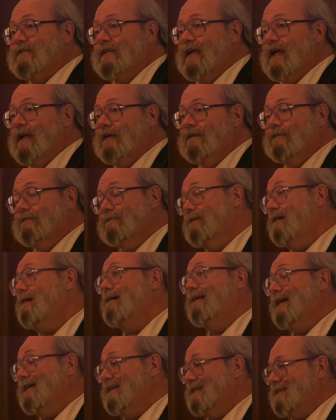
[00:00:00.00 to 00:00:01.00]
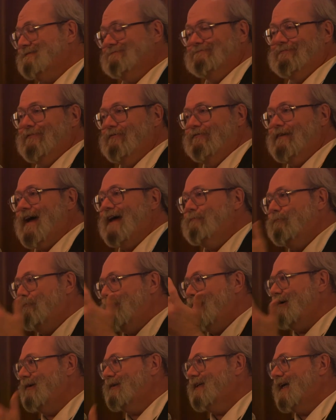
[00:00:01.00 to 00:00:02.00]
say, oh, that's fat,
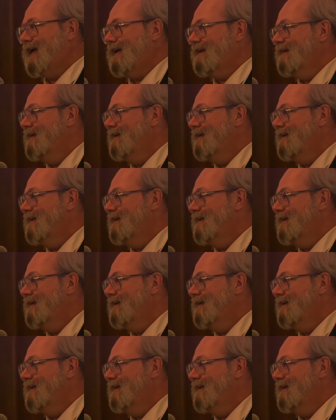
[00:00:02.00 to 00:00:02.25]
bald,